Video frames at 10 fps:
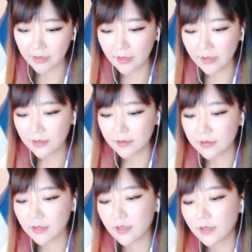
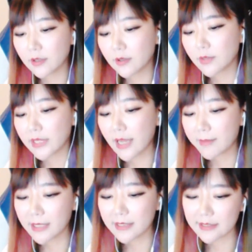So what happened
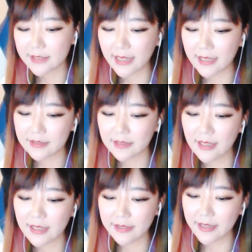is that they
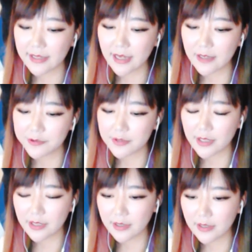announced the
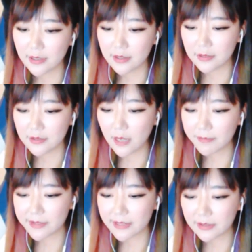top
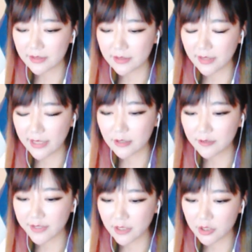6 ladder
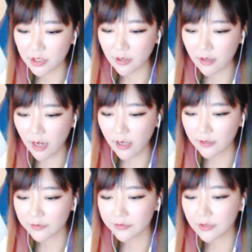finisher of
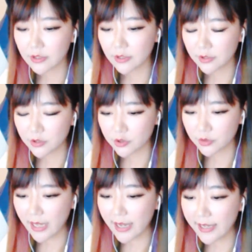
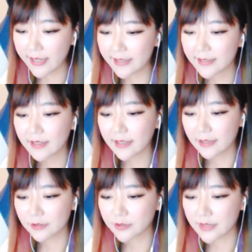July in
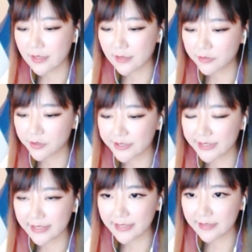
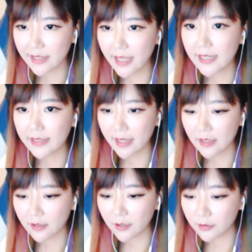2014 can
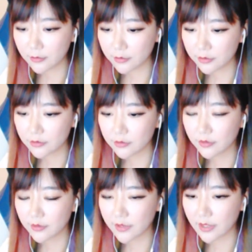go to
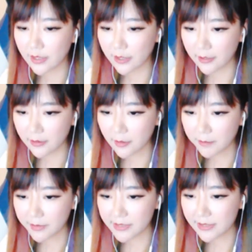the
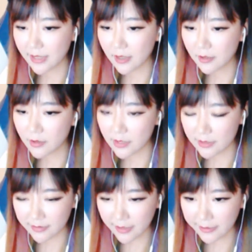BlizzCon
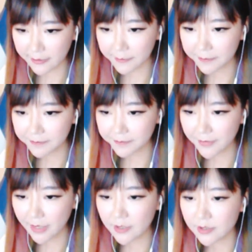qualifier.
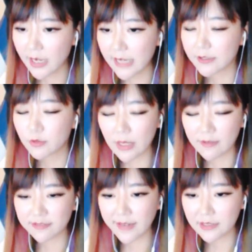So everyone
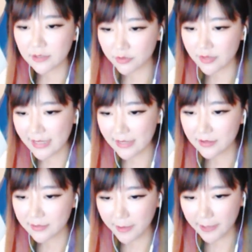fight for that
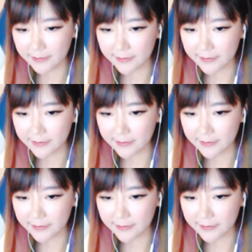spot.